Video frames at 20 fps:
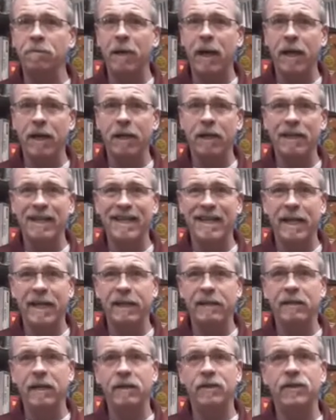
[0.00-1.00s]
back in the
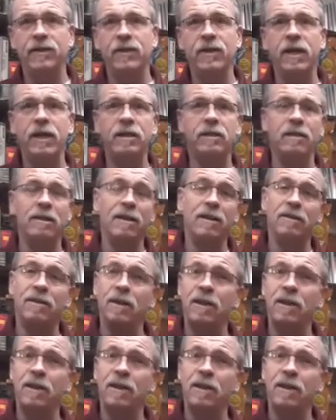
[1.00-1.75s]
1960s,